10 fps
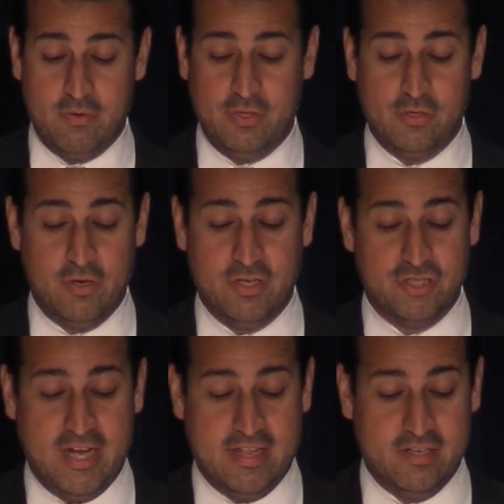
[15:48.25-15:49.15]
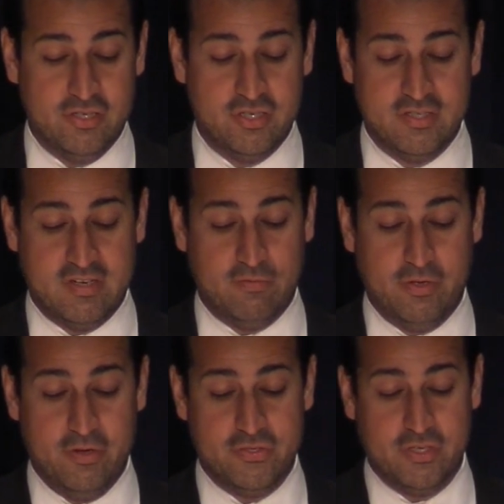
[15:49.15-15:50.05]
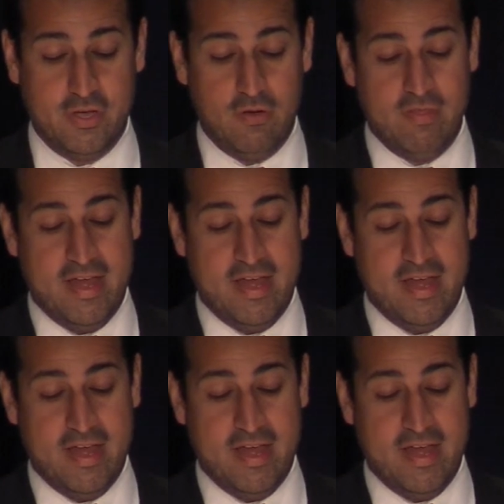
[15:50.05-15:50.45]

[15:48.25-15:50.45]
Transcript: Early Learning Challenge several years ago